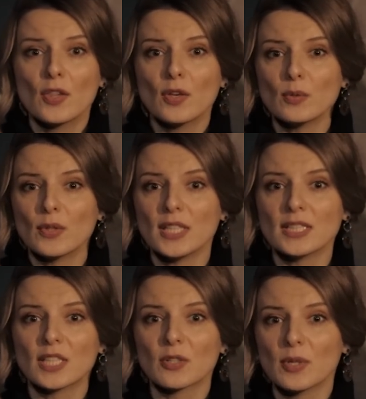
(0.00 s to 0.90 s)
Though
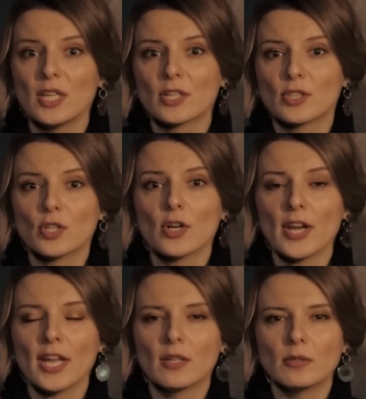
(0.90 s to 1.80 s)
this career
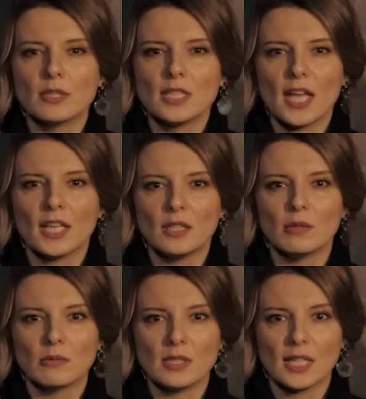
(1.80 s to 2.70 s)
journey could take you